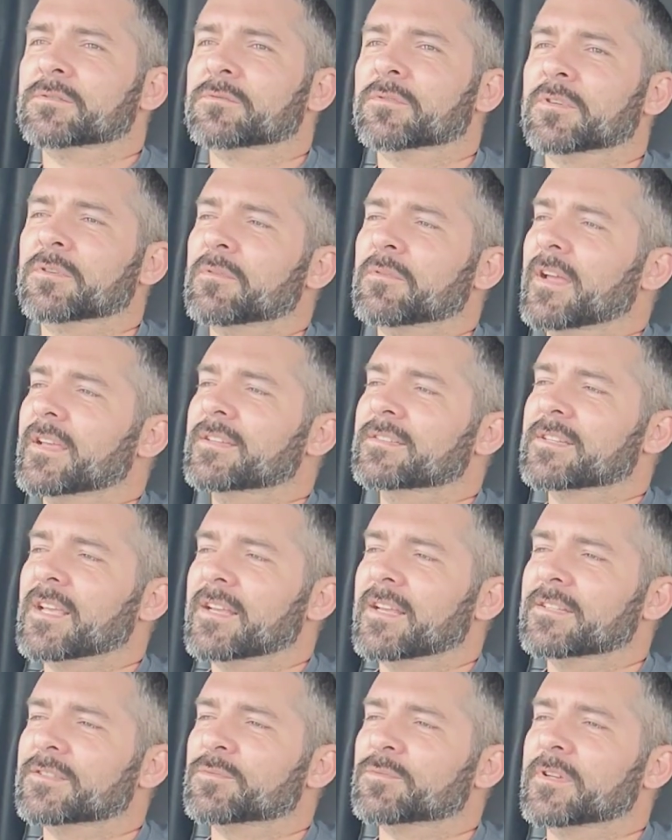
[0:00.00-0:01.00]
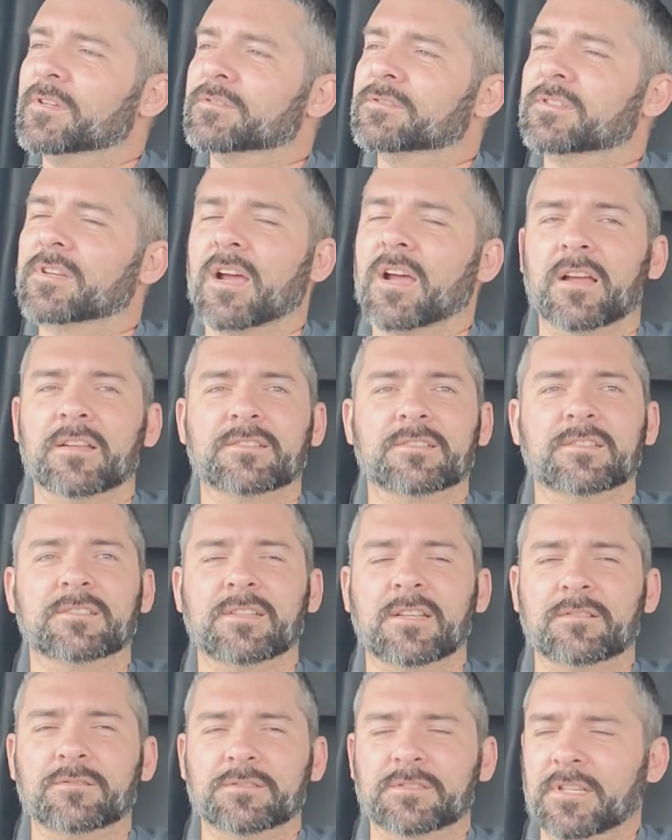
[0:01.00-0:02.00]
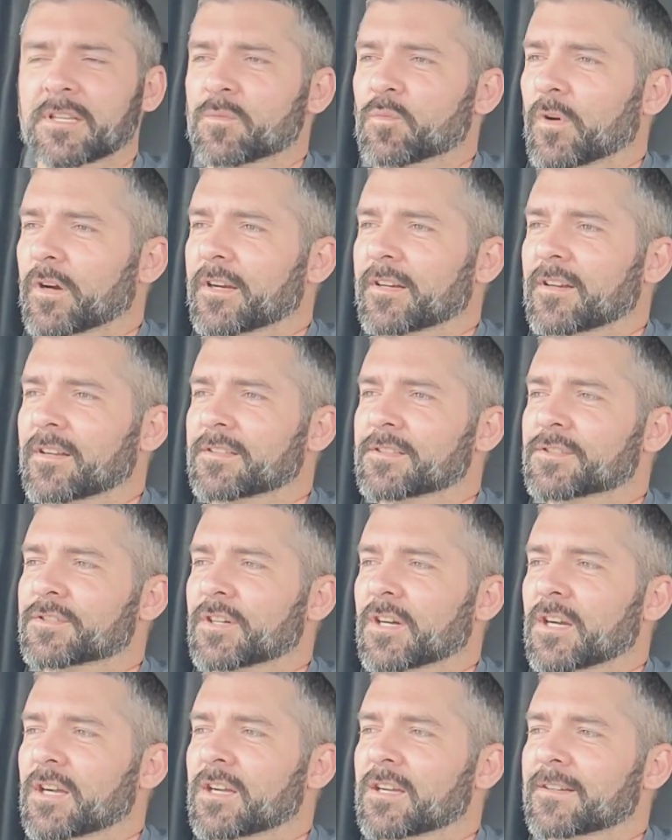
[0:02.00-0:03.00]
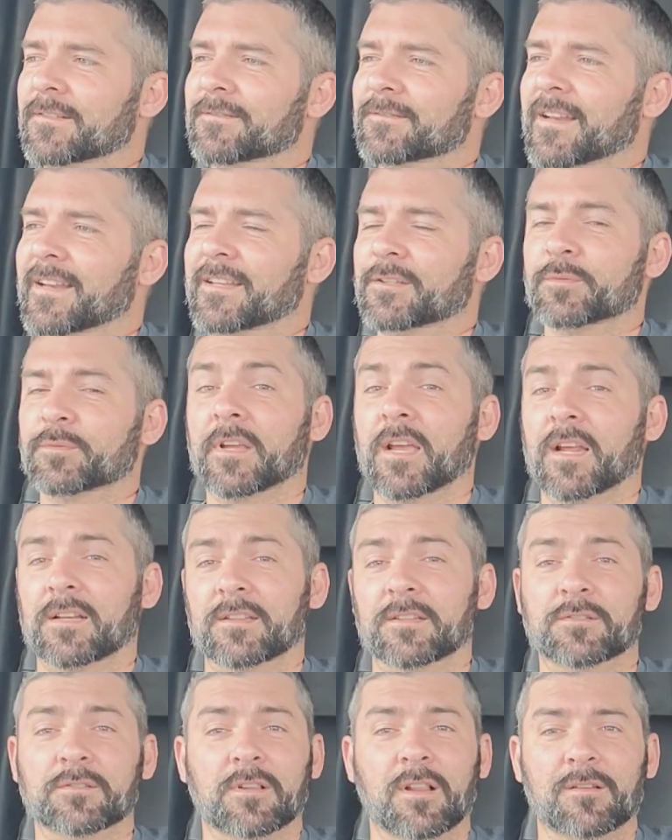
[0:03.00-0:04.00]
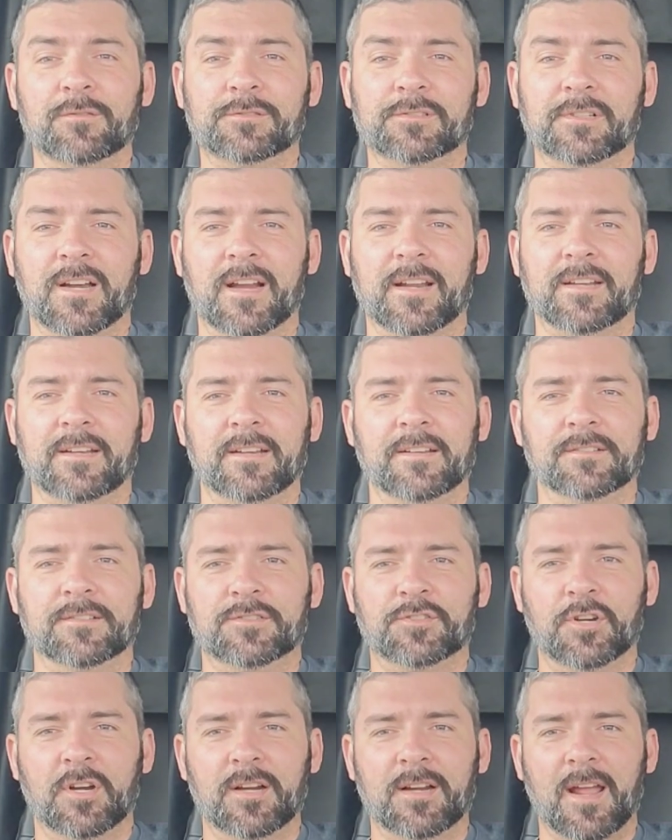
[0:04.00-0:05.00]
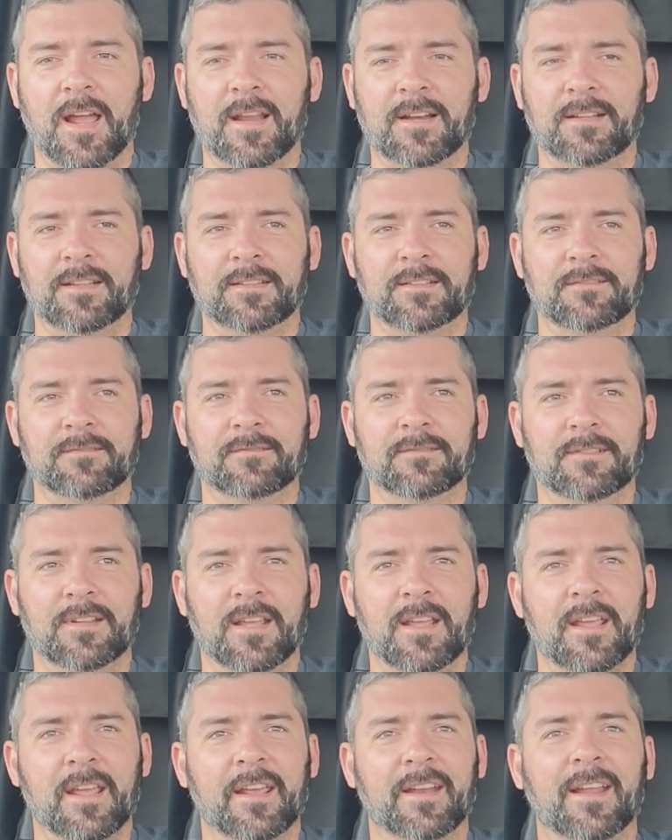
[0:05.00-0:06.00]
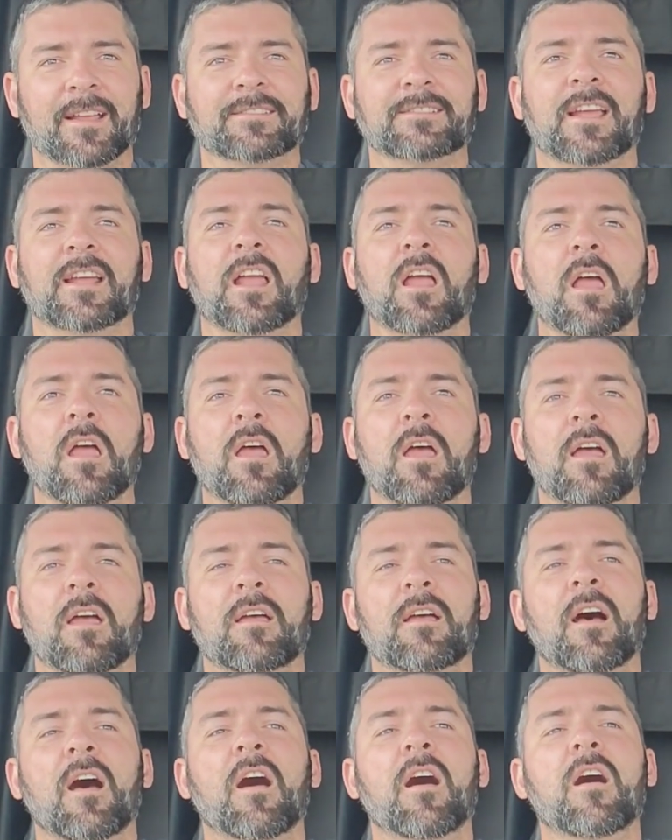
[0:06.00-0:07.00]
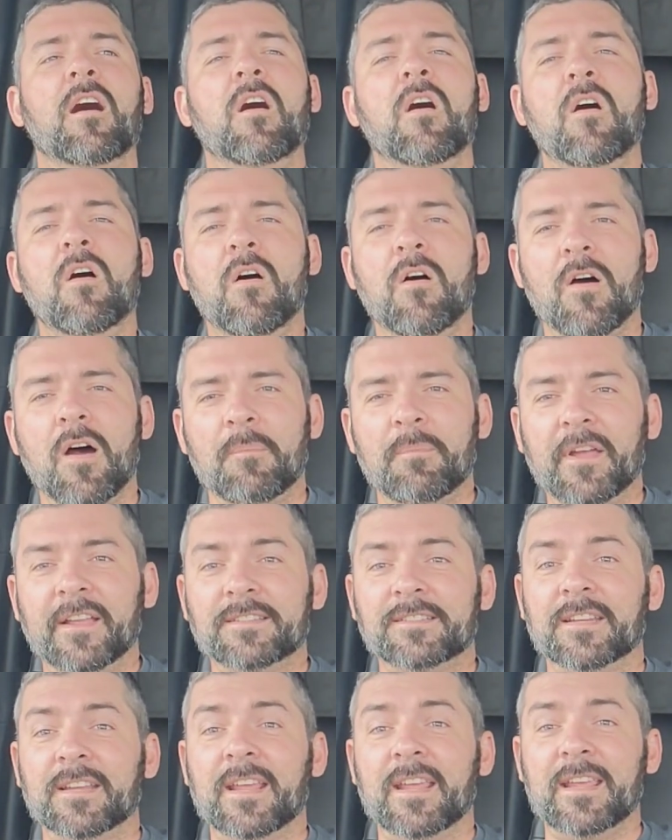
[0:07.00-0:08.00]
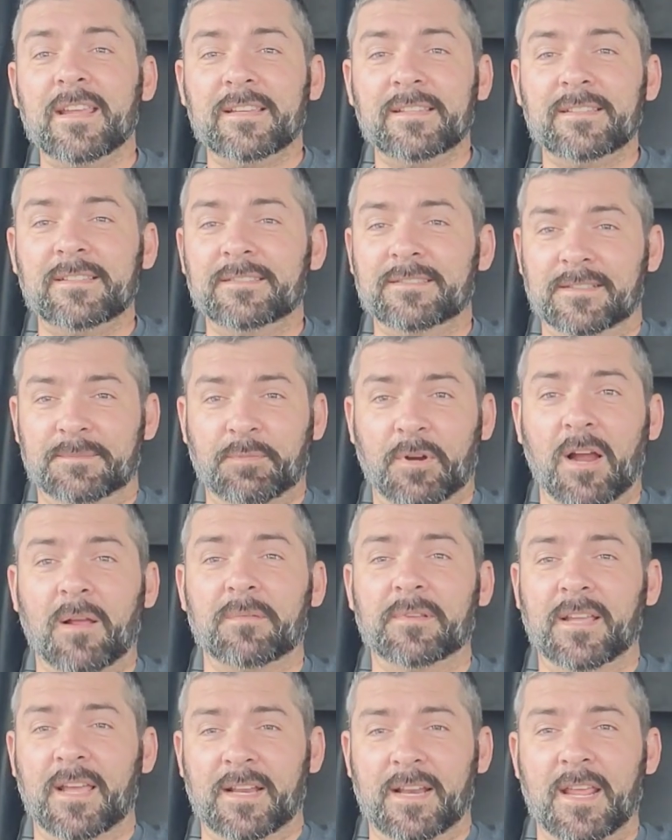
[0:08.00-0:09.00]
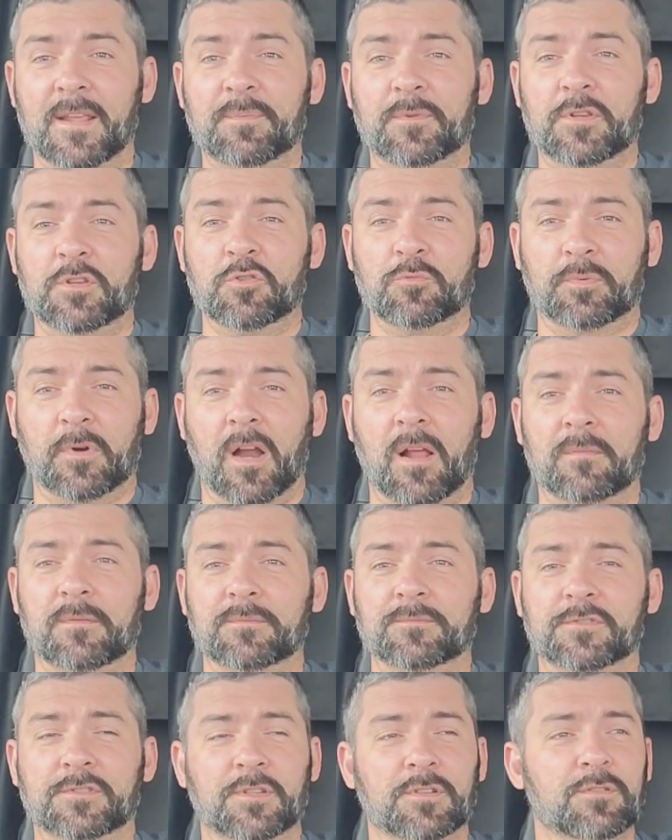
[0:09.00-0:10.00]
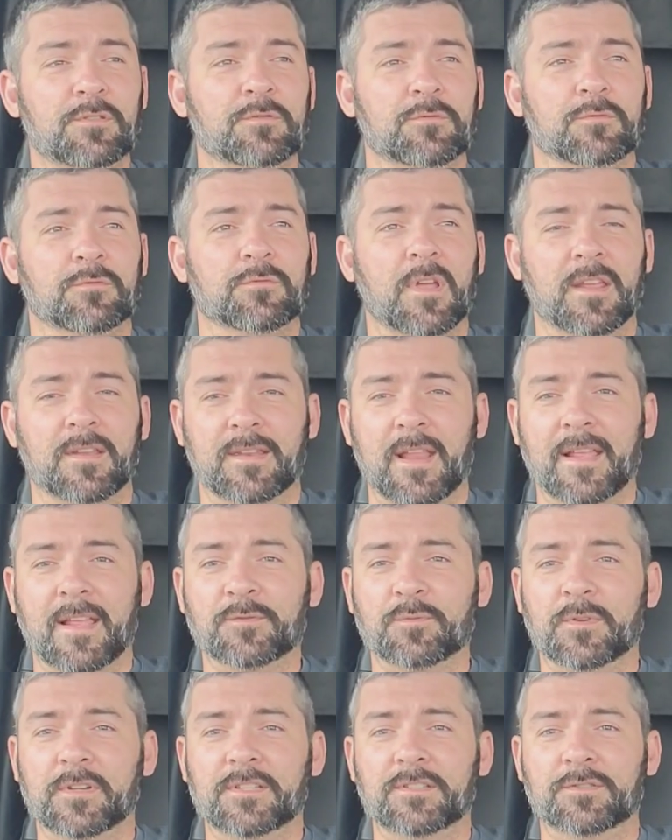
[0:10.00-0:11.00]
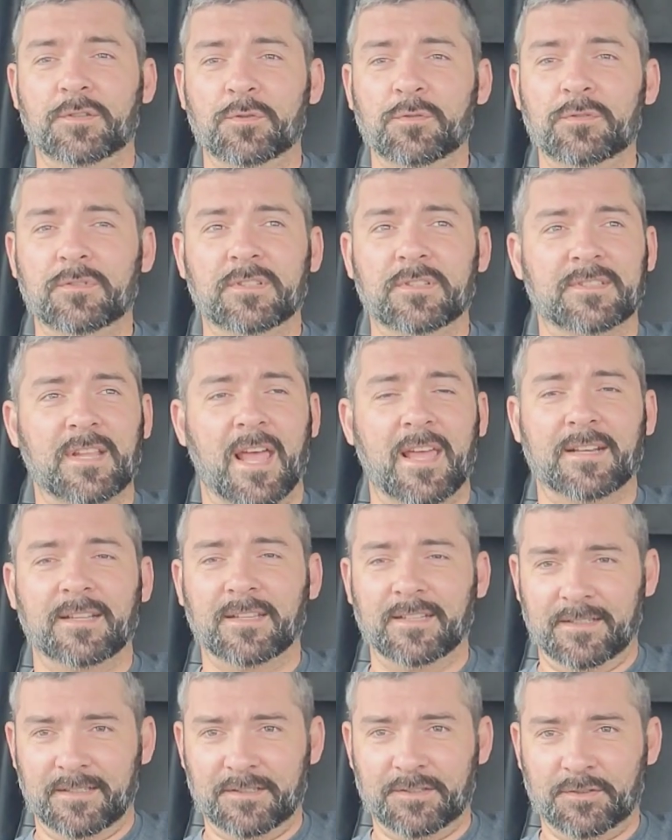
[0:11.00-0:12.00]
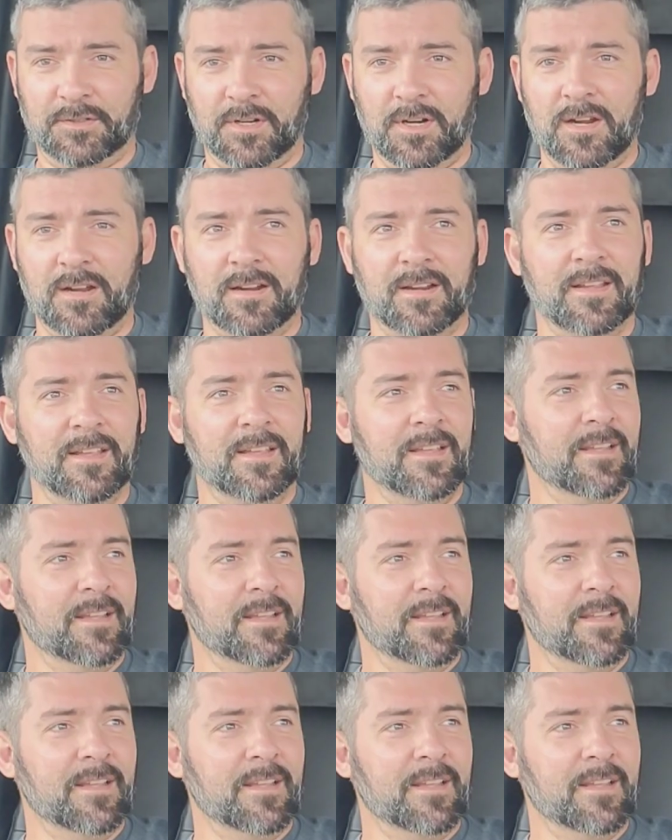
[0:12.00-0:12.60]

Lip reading: wonder why he's got his wheel scotched, because I don't see him working on his truck. And as we got a little closer, I could hear the truck idling, and I was like, oh, I bet you he's probably got a.p.u. problems too, and that's what he's doing, is idling his truck.